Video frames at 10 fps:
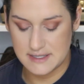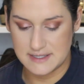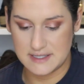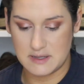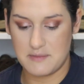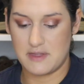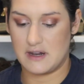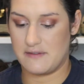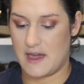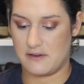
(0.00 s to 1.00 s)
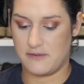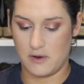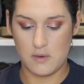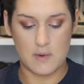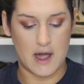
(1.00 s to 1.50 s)
This is something that I've had
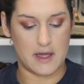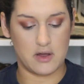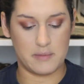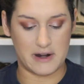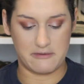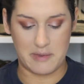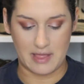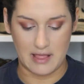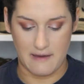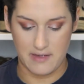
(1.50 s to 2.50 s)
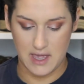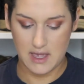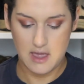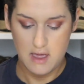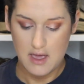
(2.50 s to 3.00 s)
for a while, but I've been
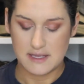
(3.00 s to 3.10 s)
loving.